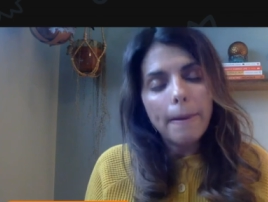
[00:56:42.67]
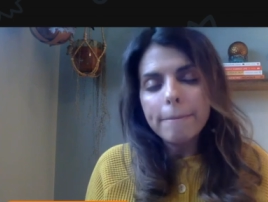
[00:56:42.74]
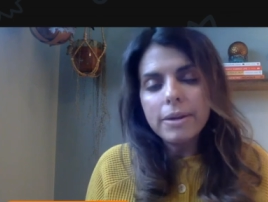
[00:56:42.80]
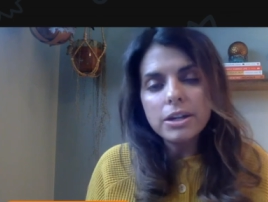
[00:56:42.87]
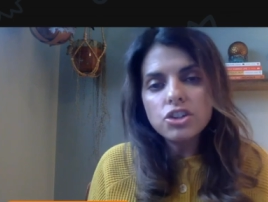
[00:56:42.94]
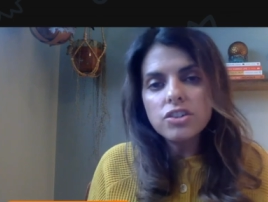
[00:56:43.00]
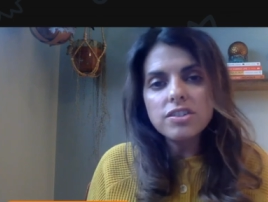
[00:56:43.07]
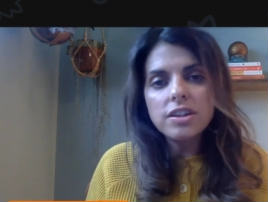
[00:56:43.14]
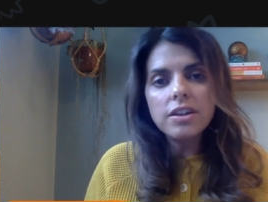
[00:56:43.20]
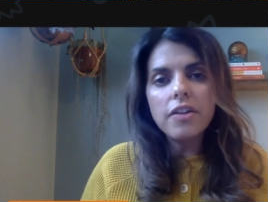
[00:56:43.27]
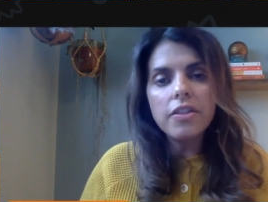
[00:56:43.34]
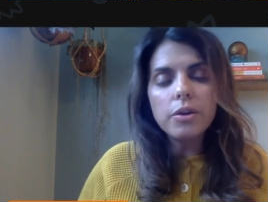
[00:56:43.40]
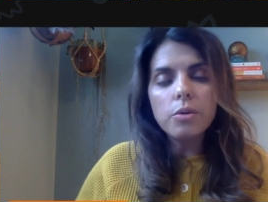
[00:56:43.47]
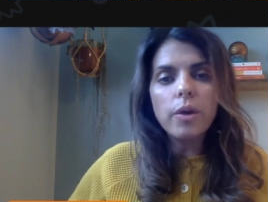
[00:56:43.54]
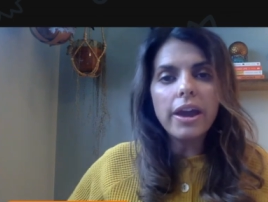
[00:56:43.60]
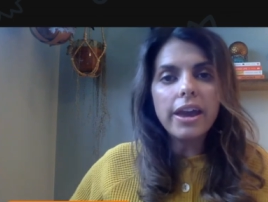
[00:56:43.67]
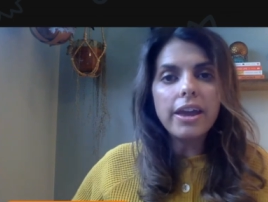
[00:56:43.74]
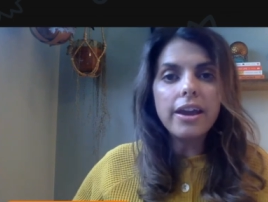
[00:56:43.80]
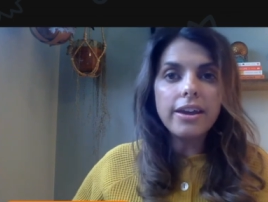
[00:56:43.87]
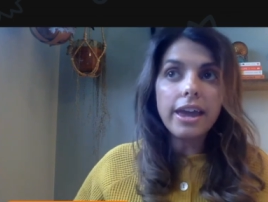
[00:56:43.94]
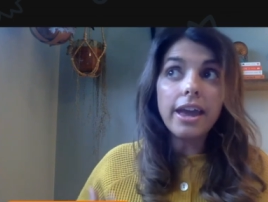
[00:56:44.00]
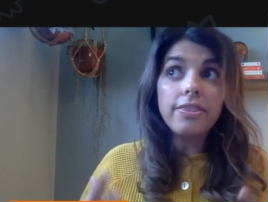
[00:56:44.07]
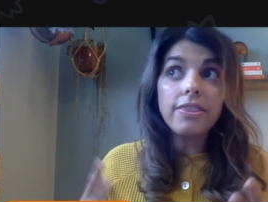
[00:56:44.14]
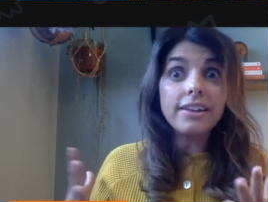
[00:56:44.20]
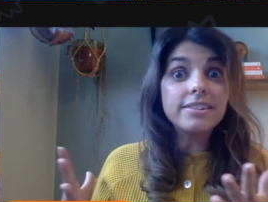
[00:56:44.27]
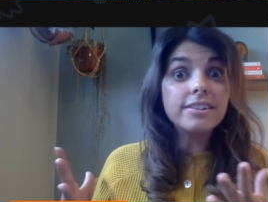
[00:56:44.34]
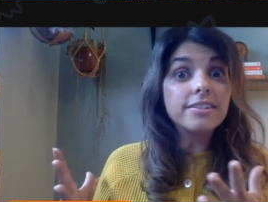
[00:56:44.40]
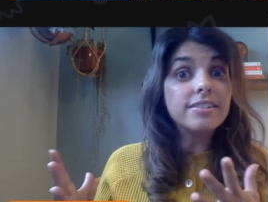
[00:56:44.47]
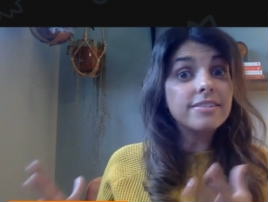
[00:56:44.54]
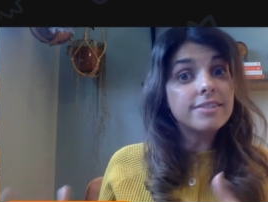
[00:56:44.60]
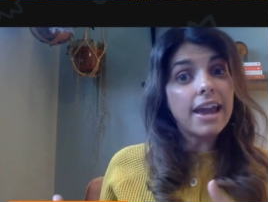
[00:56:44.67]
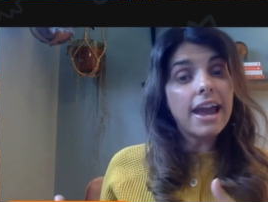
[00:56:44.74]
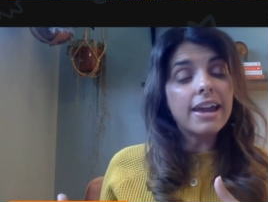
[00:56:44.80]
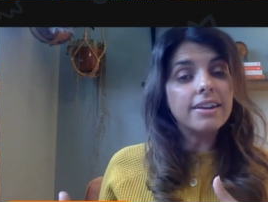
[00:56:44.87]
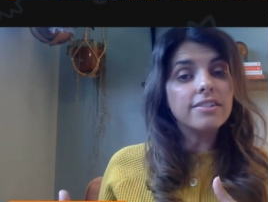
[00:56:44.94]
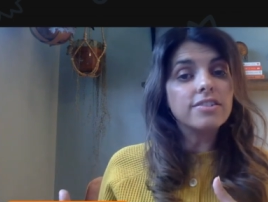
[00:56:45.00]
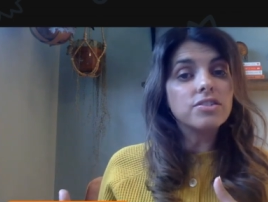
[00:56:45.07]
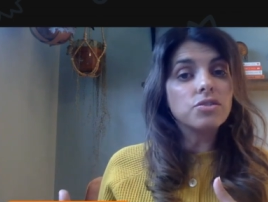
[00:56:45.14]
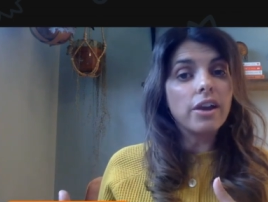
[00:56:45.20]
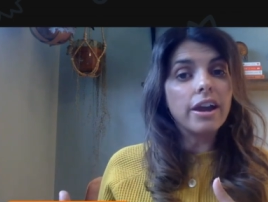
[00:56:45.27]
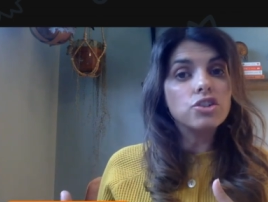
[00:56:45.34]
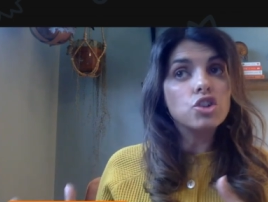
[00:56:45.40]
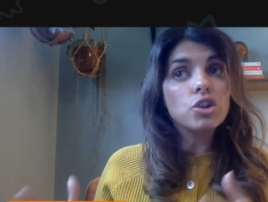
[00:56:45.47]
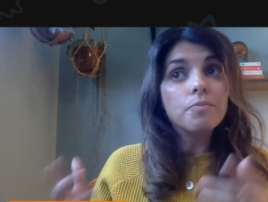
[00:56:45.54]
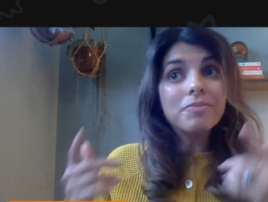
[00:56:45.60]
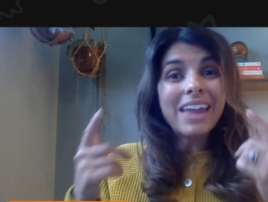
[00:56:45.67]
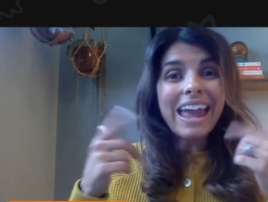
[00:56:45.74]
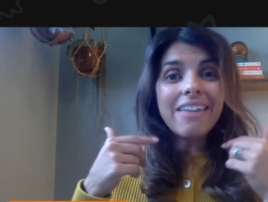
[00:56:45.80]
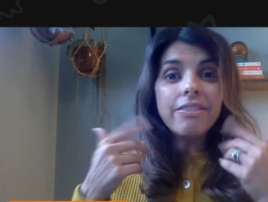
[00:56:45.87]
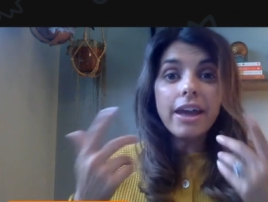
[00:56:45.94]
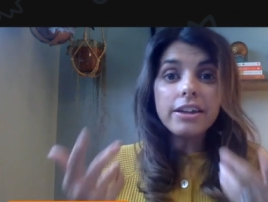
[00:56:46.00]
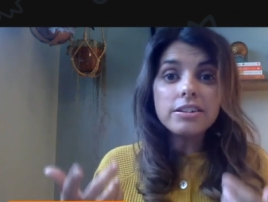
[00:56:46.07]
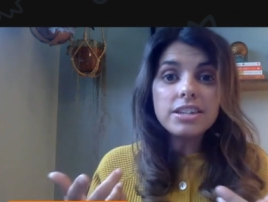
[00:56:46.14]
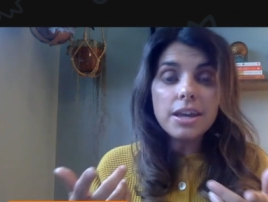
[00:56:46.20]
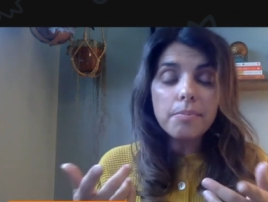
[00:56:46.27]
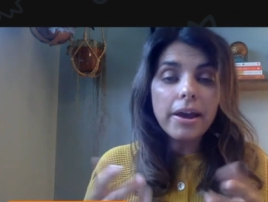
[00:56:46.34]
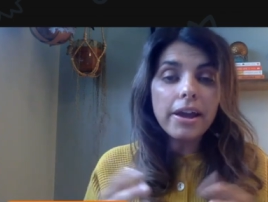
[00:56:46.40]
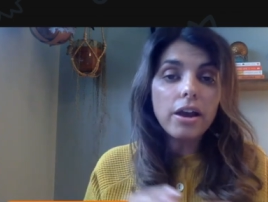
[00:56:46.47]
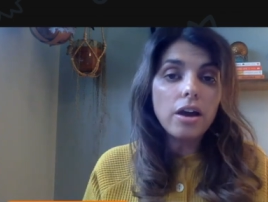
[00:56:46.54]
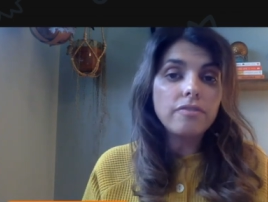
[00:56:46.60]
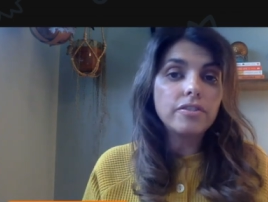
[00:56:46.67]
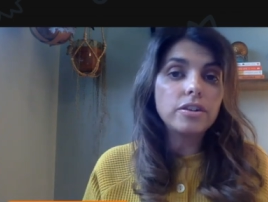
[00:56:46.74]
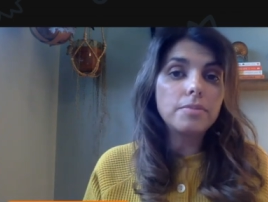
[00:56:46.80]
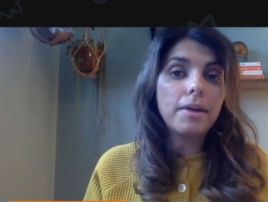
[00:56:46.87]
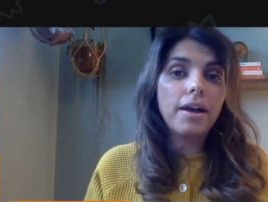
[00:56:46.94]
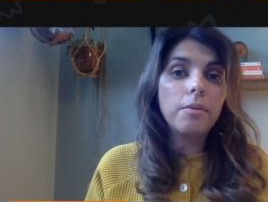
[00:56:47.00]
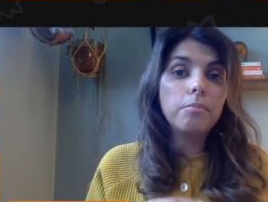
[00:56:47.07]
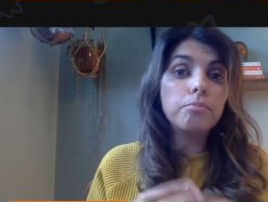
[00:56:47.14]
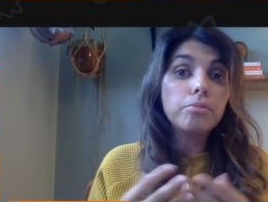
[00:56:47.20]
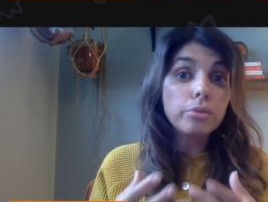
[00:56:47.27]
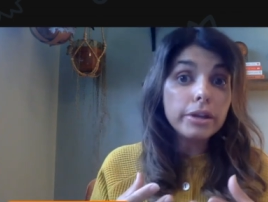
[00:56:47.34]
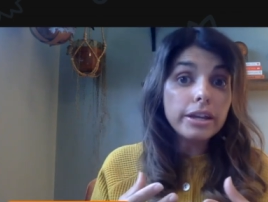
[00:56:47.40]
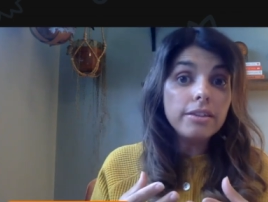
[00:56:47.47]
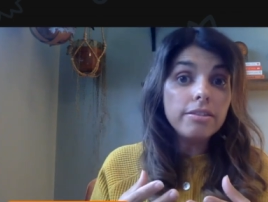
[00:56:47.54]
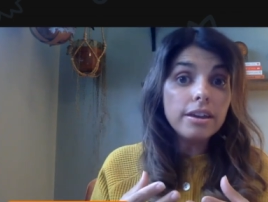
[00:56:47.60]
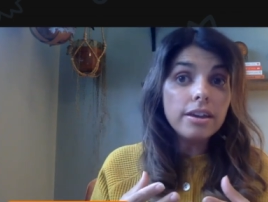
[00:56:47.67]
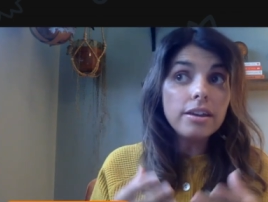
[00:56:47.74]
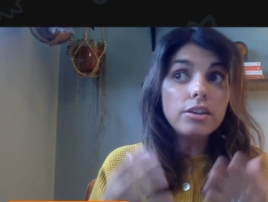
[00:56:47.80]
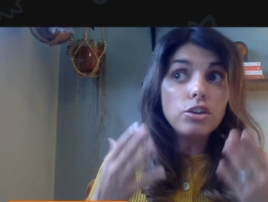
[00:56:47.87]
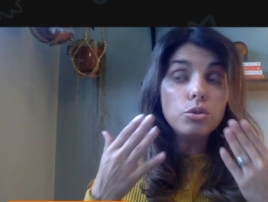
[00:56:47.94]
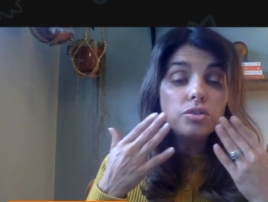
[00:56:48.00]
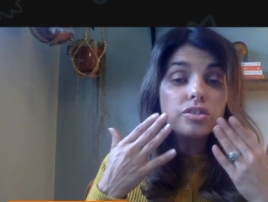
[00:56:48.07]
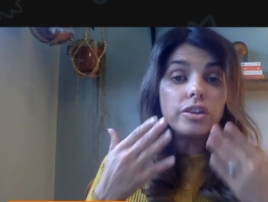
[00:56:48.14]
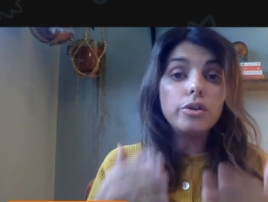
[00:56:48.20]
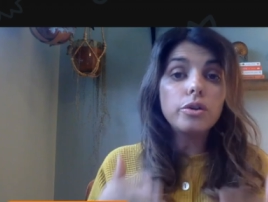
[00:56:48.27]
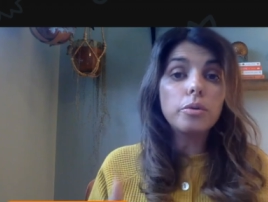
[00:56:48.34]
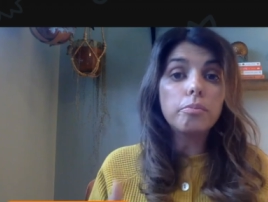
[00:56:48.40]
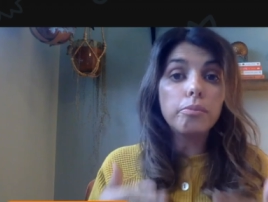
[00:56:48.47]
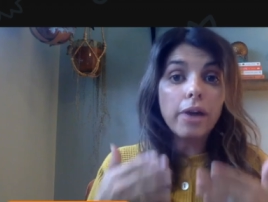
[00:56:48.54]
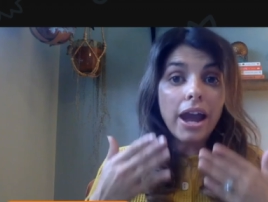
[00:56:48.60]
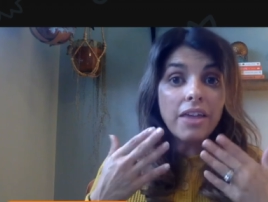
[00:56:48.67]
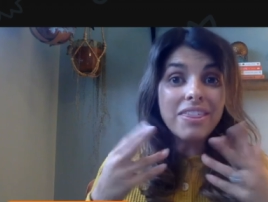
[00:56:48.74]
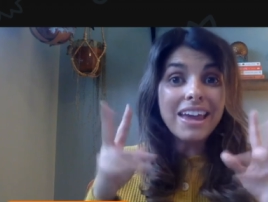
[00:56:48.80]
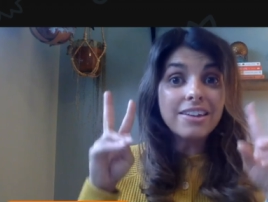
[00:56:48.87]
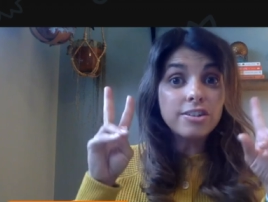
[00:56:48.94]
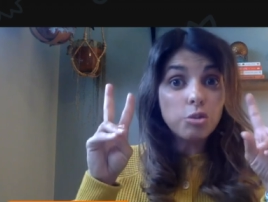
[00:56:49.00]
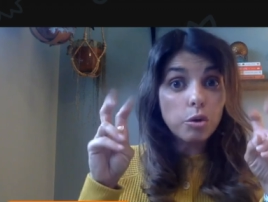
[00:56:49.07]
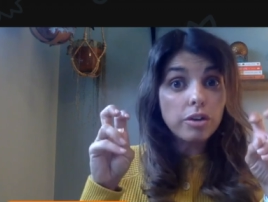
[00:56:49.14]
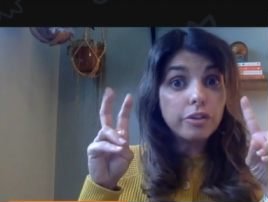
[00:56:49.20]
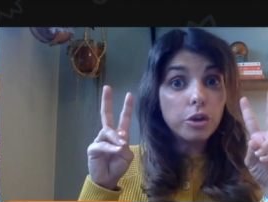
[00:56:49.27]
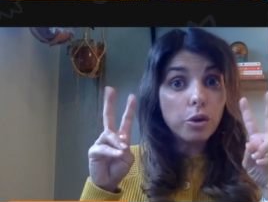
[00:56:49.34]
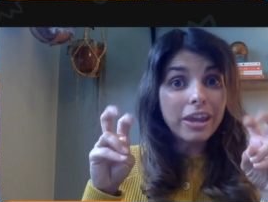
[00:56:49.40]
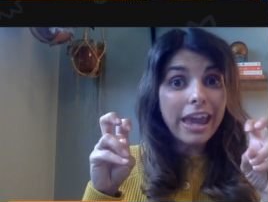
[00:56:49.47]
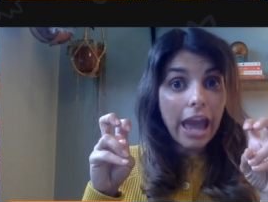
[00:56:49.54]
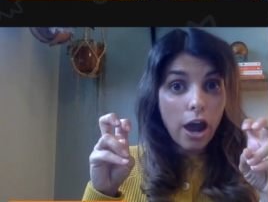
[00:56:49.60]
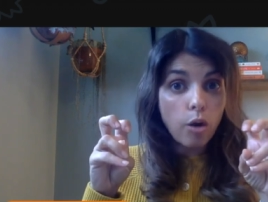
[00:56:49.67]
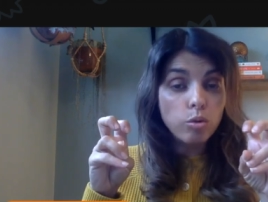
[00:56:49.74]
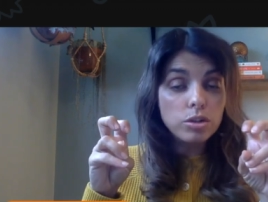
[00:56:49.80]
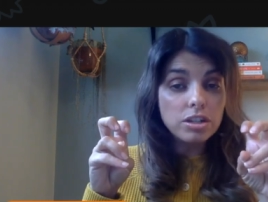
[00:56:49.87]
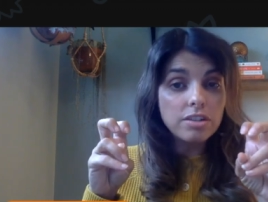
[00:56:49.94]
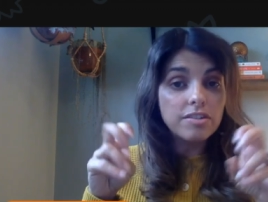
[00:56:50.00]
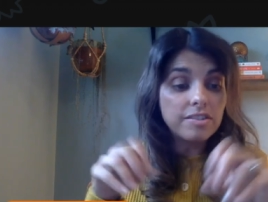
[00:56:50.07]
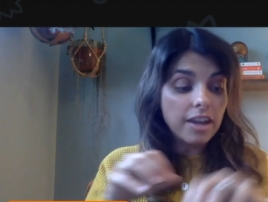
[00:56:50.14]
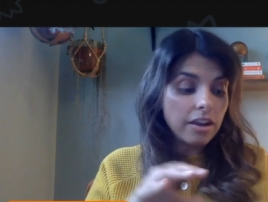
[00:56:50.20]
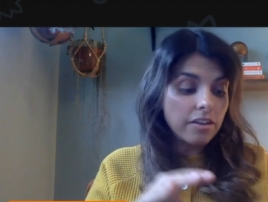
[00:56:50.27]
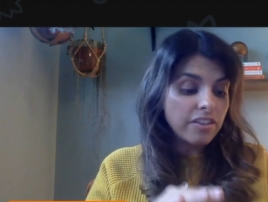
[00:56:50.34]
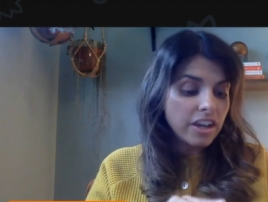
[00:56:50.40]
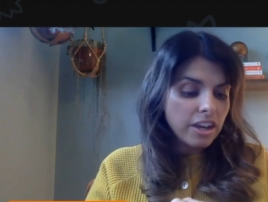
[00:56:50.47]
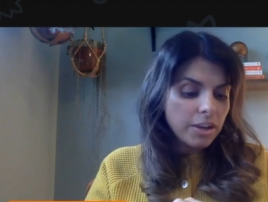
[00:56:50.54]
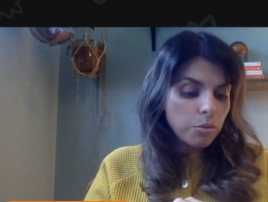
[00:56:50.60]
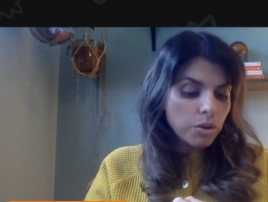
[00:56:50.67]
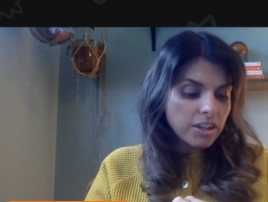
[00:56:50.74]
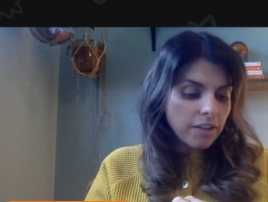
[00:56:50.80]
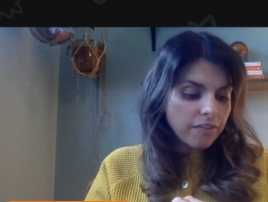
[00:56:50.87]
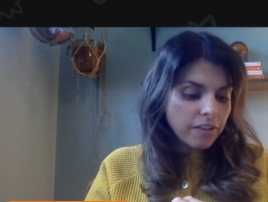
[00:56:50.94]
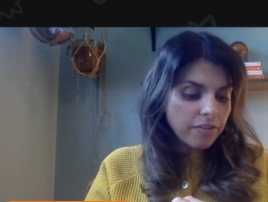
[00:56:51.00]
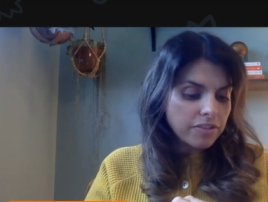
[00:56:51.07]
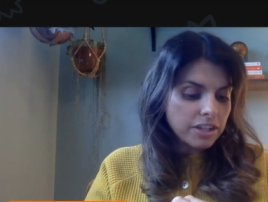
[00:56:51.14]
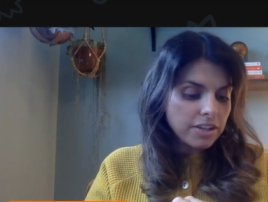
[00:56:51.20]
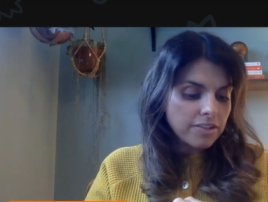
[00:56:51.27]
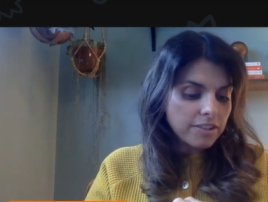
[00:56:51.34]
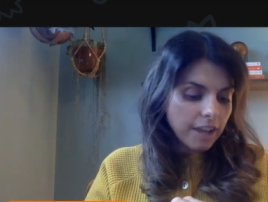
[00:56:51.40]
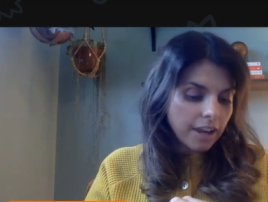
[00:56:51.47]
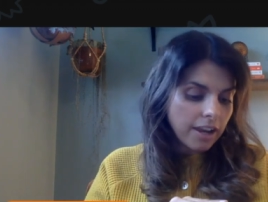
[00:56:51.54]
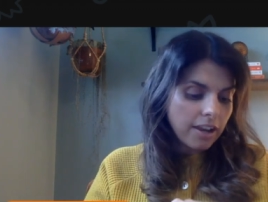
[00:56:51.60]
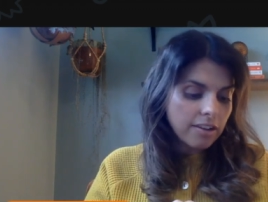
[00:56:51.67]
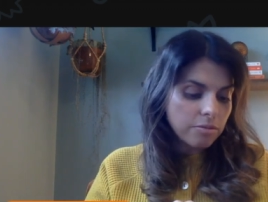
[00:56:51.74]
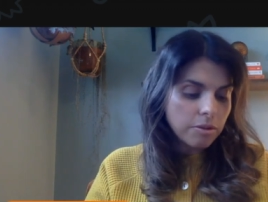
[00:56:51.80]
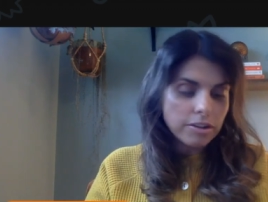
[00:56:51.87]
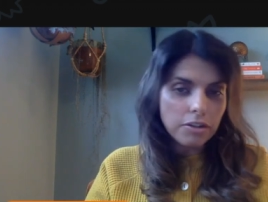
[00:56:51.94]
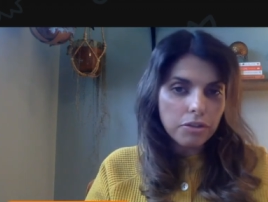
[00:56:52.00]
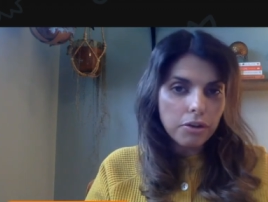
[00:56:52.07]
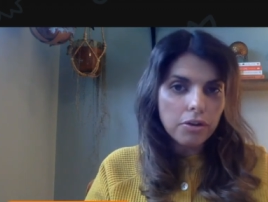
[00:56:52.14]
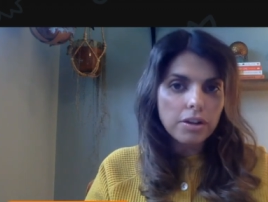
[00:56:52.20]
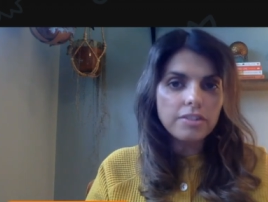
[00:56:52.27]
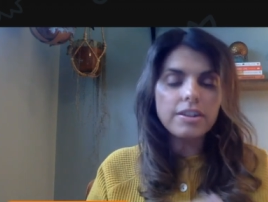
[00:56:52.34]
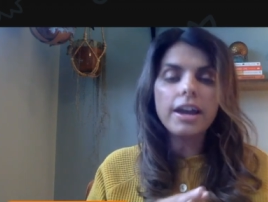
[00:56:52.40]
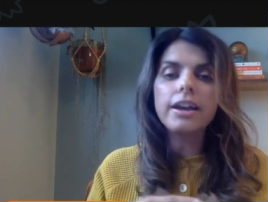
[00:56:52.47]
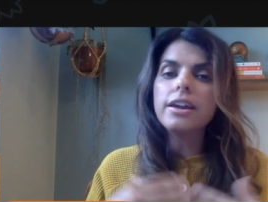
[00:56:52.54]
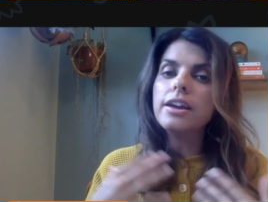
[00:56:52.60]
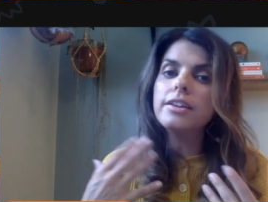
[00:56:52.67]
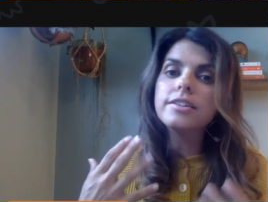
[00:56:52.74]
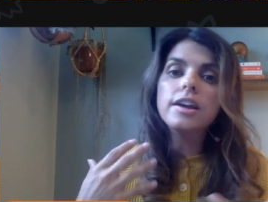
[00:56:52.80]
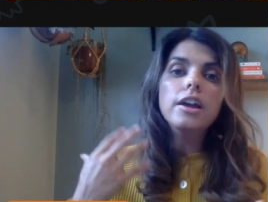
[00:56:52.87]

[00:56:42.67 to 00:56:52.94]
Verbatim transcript: But just another way, again, that's a static stretch and that tip I offered about breathing, using your breath as sort of your count instead of was that 15 seconds, was it 30 seconds?